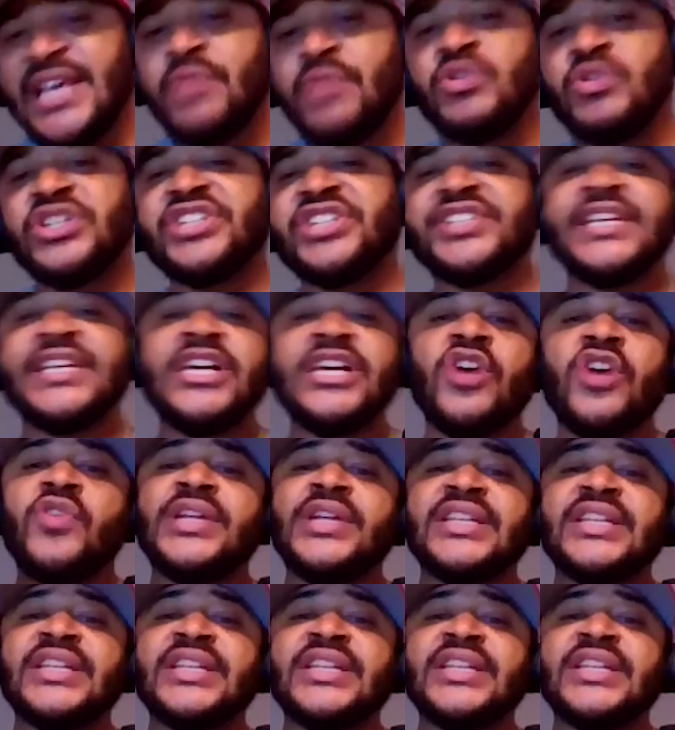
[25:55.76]
off. He was still
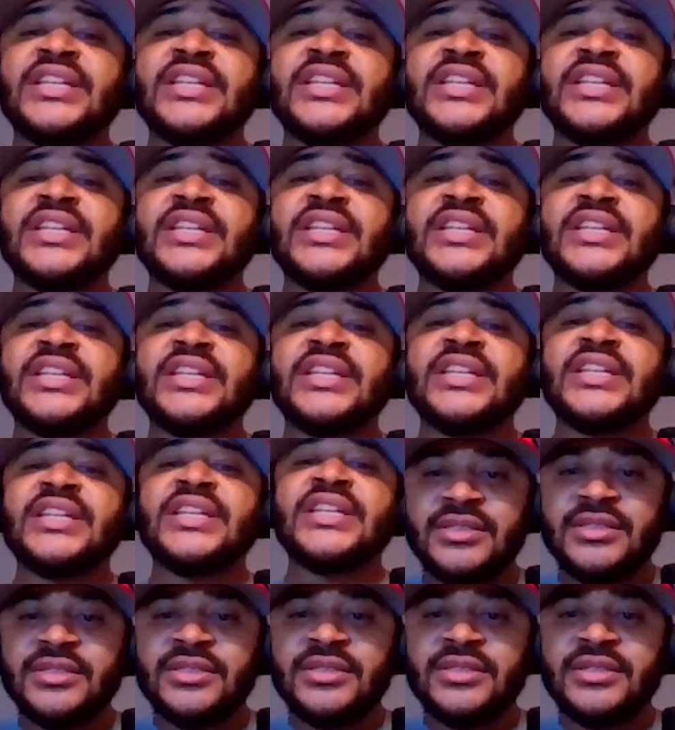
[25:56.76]
this nigga.
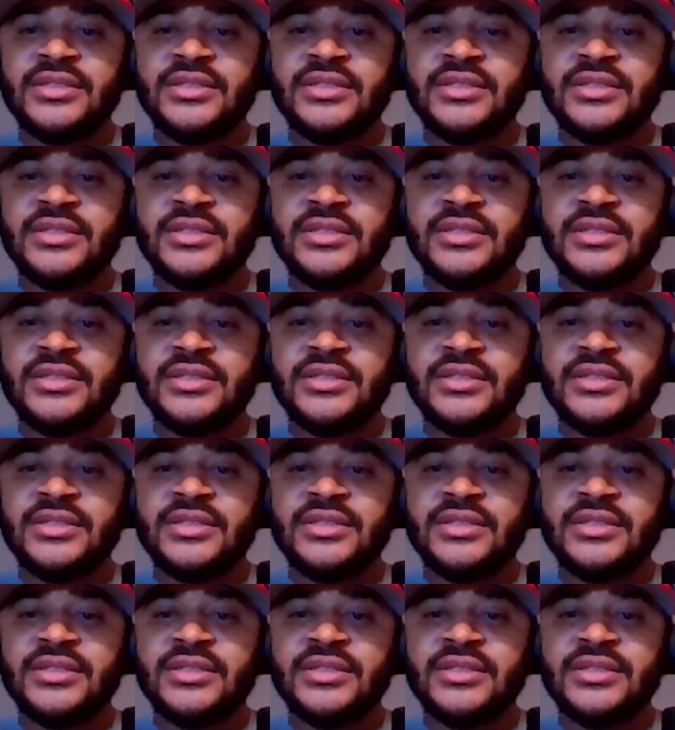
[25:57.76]
Yeah,